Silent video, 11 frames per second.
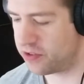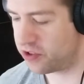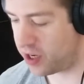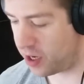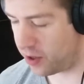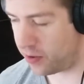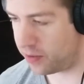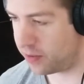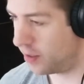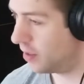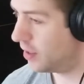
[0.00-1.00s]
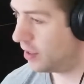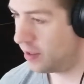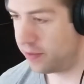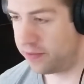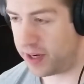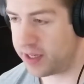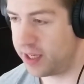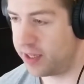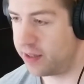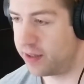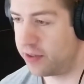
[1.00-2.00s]
So, fuck
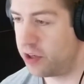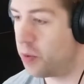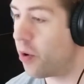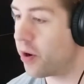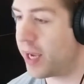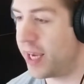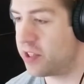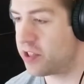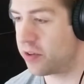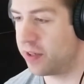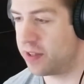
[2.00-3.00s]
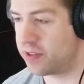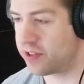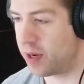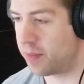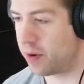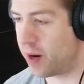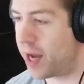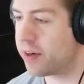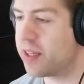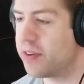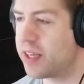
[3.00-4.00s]
it. No more gains during the summer. I
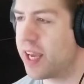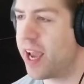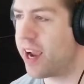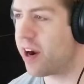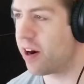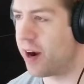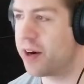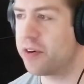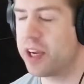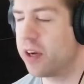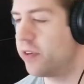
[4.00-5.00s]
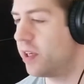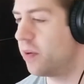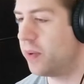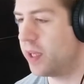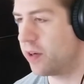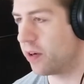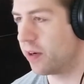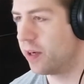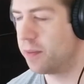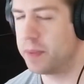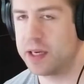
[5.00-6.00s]
don't even care. I don't care if you get weaker
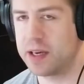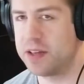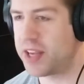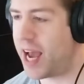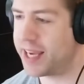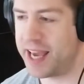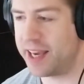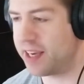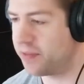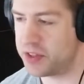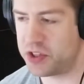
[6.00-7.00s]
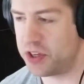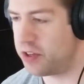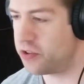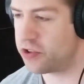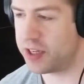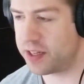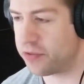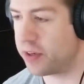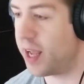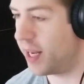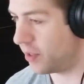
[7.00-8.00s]
because I can't convince you to do shit
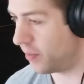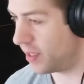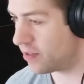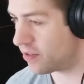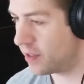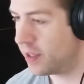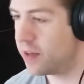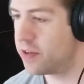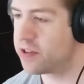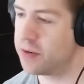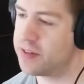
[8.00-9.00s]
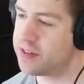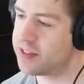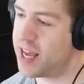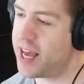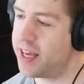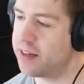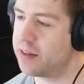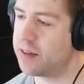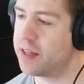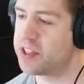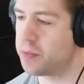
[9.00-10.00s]
different anyways. So instead,
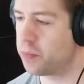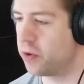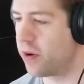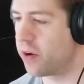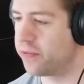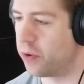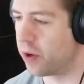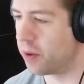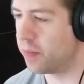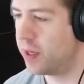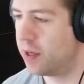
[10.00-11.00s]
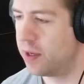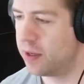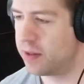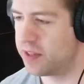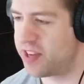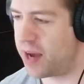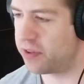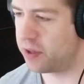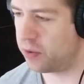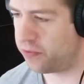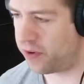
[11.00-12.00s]
let's improve our form. Let's have a
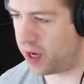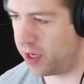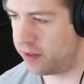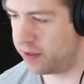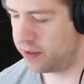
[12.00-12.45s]
little fun.